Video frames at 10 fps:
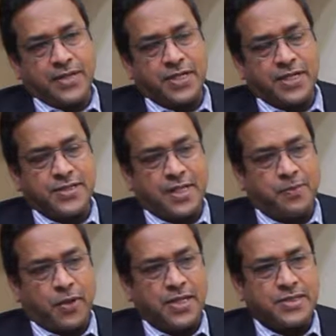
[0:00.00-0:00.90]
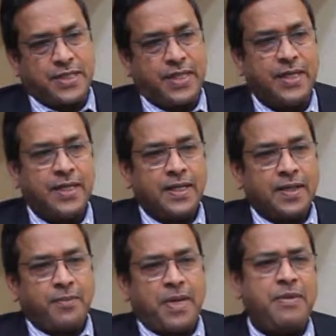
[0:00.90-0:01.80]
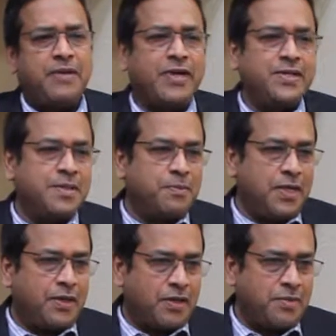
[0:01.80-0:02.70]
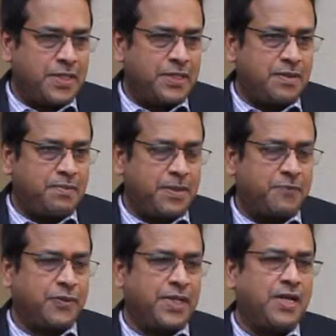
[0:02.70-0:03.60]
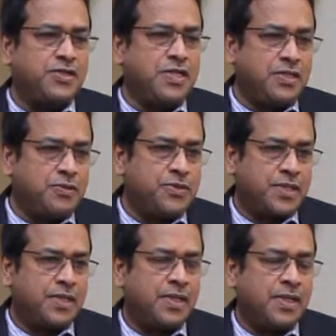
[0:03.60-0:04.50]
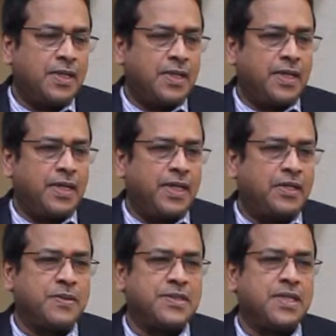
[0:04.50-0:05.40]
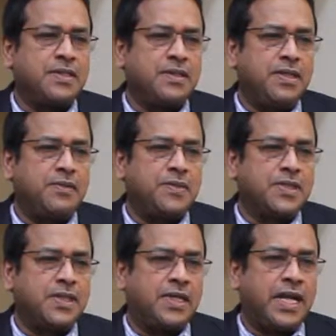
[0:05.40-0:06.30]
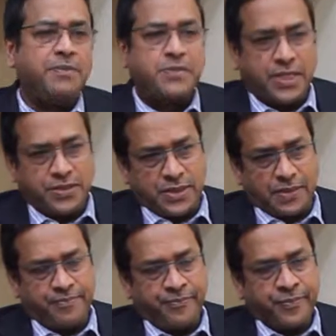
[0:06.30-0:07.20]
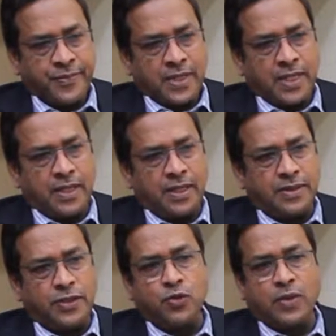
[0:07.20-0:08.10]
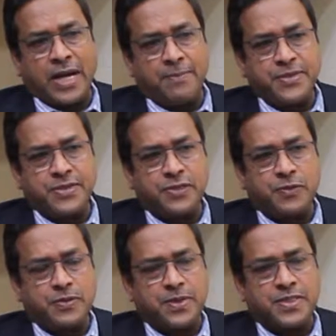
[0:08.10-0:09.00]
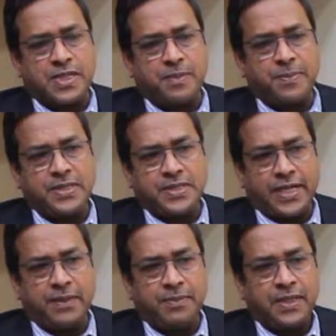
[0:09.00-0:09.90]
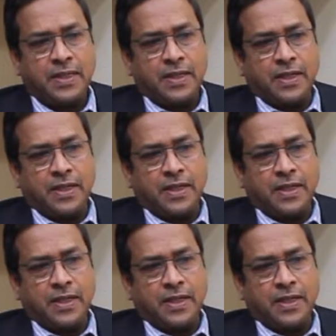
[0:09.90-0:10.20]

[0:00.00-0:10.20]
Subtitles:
National Design Policy, may be a very simple document, but for the institution, it was a game changer. The two campuses which were set up in time